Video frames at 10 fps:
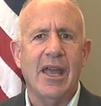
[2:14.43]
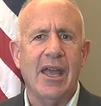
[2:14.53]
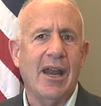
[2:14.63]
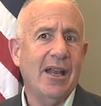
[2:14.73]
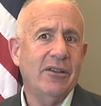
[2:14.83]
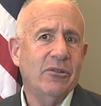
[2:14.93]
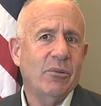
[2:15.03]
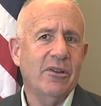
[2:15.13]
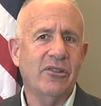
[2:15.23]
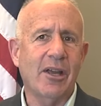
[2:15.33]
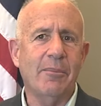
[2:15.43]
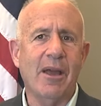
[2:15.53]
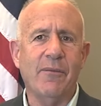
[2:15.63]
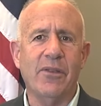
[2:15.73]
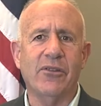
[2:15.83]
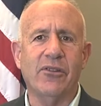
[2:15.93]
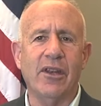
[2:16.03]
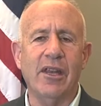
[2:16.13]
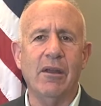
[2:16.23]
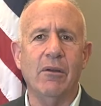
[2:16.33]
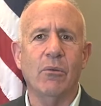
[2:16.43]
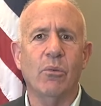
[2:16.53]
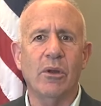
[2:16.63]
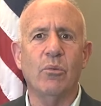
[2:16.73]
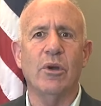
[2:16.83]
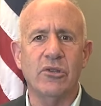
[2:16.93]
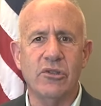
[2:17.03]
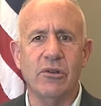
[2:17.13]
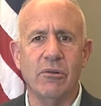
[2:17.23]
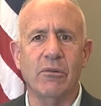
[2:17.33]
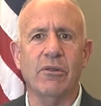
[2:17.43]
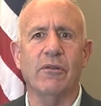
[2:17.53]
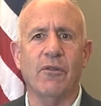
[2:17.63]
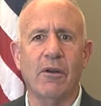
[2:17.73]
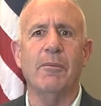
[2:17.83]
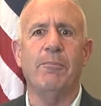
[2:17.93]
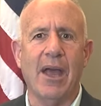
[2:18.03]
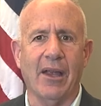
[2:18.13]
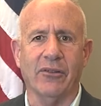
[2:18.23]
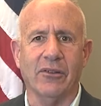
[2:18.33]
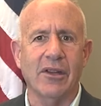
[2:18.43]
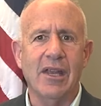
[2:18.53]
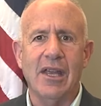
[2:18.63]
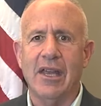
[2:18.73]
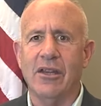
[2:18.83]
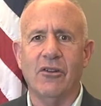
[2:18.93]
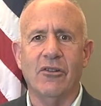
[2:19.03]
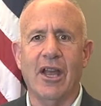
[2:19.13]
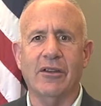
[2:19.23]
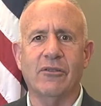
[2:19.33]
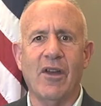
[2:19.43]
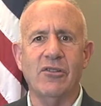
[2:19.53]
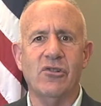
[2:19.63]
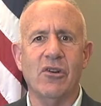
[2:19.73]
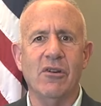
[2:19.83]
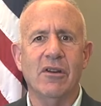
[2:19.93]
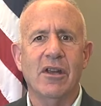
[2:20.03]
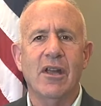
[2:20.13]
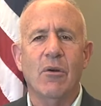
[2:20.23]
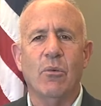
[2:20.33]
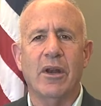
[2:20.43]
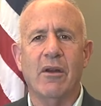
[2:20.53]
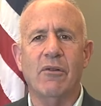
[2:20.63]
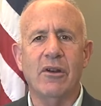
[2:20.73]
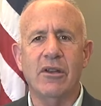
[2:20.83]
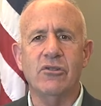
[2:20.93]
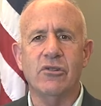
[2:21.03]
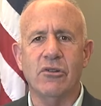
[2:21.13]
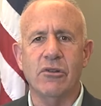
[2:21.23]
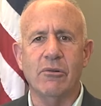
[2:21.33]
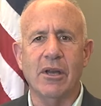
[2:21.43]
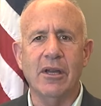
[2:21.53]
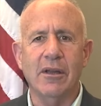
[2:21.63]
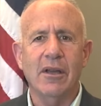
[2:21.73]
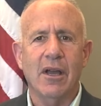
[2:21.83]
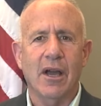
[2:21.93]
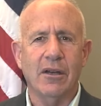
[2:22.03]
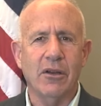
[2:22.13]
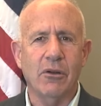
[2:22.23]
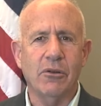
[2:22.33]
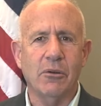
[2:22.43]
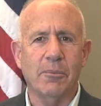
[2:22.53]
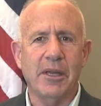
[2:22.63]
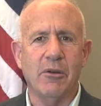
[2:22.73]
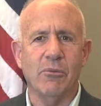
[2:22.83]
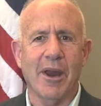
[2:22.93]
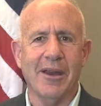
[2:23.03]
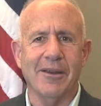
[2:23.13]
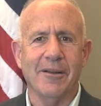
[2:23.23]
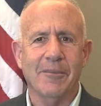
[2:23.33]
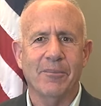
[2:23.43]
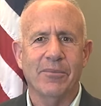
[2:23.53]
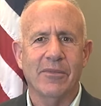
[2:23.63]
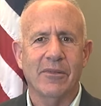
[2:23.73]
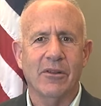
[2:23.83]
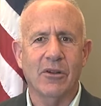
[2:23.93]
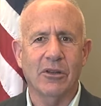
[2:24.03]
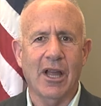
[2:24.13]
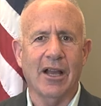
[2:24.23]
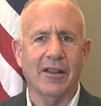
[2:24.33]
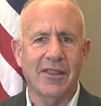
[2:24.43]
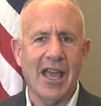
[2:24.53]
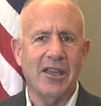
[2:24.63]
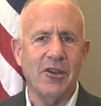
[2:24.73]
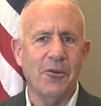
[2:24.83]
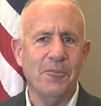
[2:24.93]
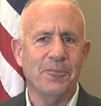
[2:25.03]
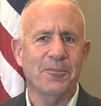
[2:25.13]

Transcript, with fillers: And I just want to say on behalf of the city, we wish you the very best in your next venture. Whatever it is you're doing, I know you'll be great. Good luck. Thank you.